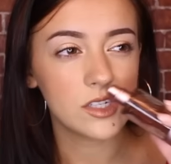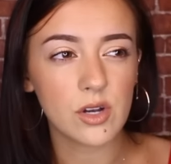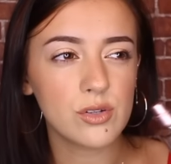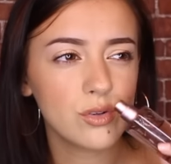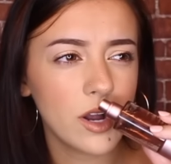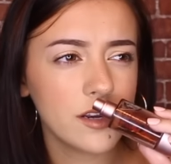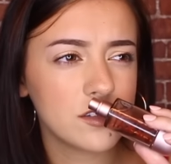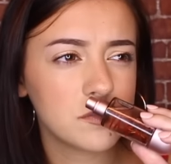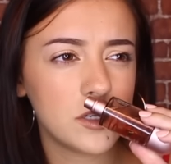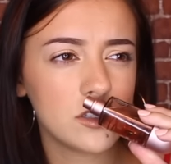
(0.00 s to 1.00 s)
It also kind
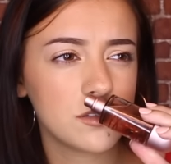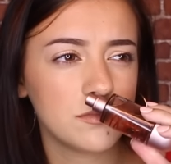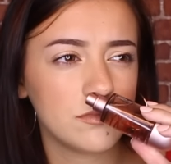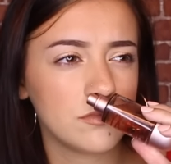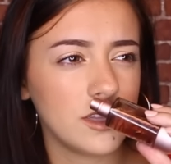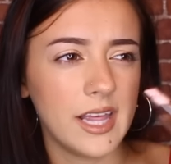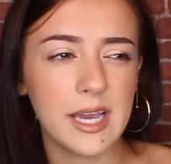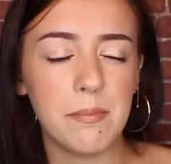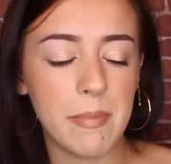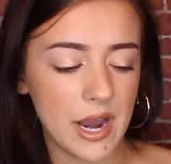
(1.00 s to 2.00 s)
of smells
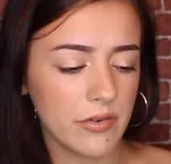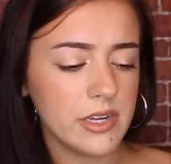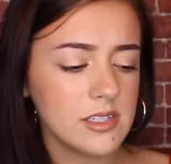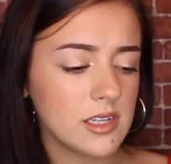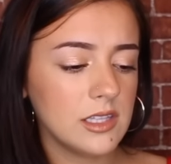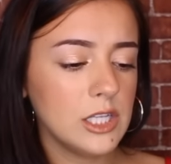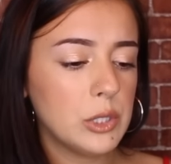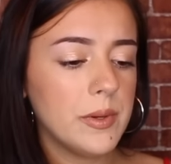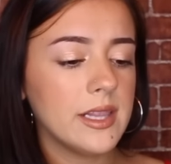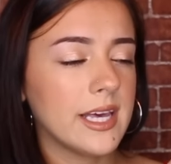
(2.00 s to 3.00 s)
like berries a
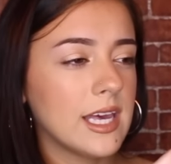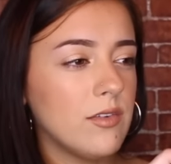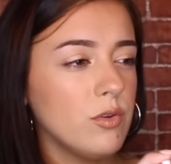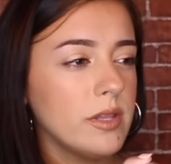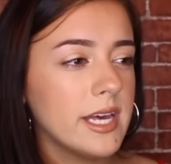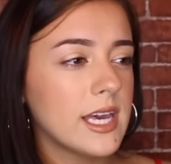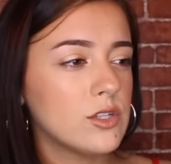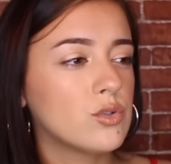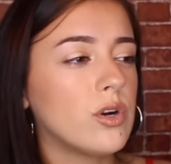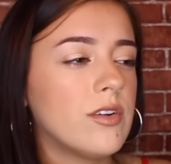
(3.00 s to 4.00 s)
little bit, like if you like a
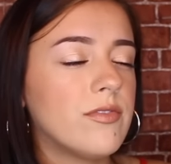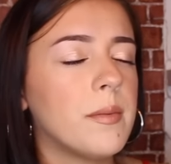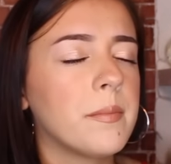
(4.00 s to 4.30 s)
sort of